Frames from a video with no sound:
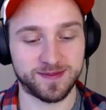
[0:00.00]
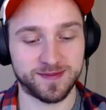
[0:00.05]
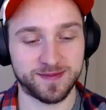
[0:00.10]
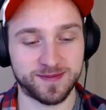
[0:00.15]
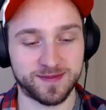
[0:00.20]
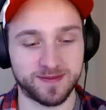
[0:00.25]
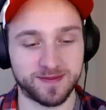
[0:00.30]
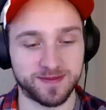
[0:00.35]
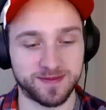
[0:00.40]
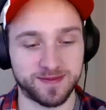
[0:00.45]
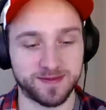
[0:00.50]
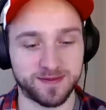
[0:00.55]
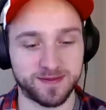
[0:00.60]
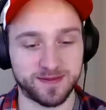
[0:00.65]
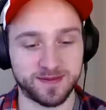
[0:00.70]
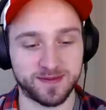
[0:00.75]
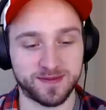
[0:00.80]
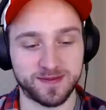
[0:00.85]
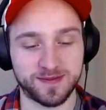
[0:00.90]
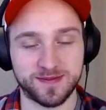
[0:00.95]

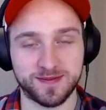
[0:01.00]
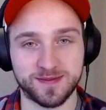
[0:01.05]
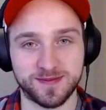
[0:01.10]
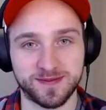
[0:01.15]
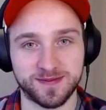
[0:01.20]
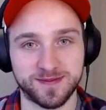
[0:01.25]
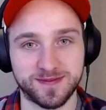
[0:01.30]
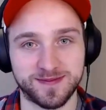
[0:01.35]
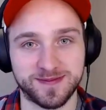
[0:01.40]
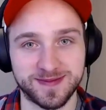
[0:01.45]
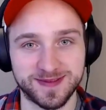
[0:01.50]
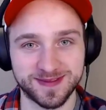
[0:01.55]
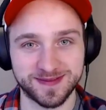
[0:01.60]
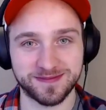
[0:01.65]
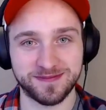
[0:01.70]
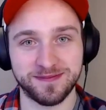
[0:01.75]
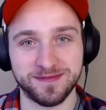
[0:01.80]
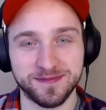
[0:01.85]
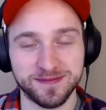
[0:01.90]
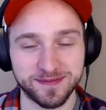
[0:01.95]

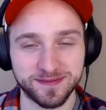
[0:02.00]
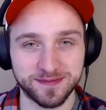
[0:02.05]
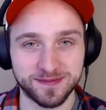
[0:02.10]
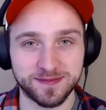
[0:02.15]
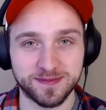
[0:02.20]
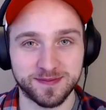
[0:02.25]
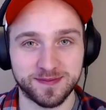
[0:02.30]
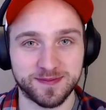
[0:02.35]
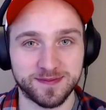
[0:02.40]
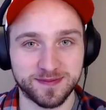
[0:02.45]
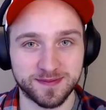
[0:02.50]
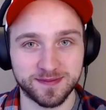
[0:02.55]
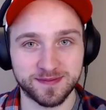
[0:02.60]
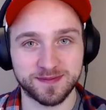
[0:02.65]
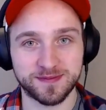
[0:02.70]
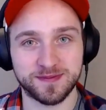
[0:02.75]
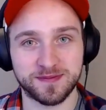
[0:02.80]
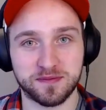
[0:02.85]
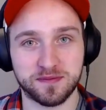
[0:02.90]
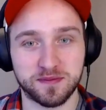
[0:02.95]

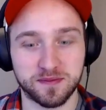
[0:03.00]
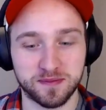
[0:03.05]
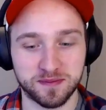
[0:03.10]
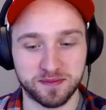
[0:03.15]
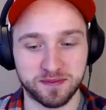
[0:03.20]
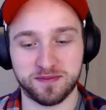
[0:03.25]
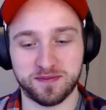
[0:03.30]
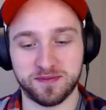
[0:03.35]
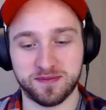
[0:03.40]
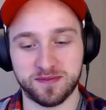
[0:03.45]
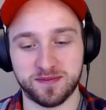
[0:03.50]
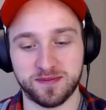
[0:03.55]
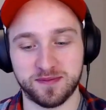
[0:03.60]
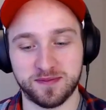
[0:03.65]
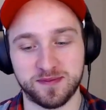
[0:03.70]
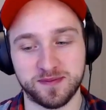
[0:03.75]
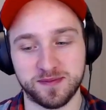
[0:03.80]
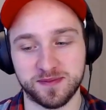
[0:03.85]
This person isn't speaking.